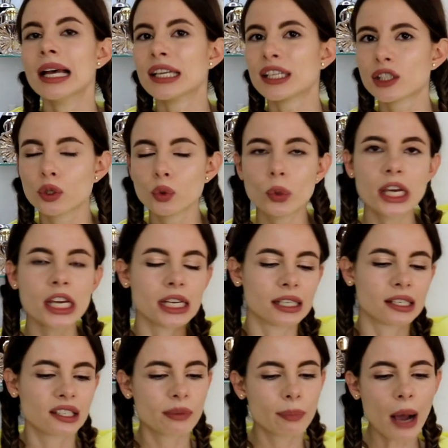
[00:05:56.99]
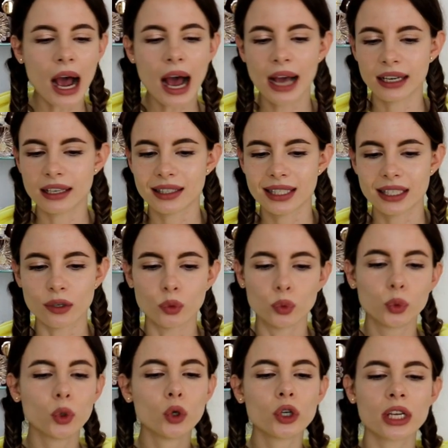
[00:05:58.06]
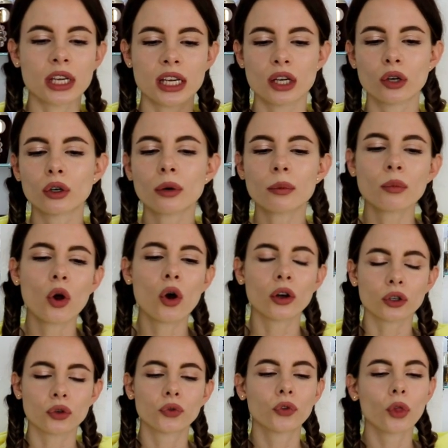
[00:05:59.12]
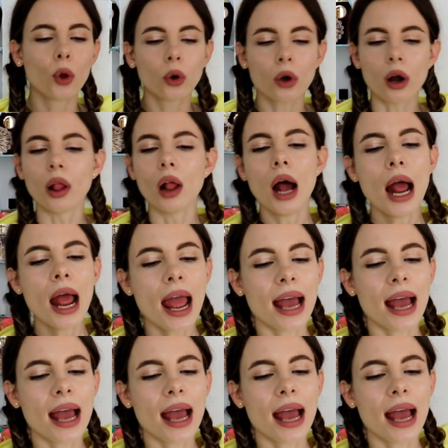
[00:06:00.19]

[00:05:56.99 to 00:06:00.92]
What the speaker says: sweet, spicy, woody, gourmand, floral.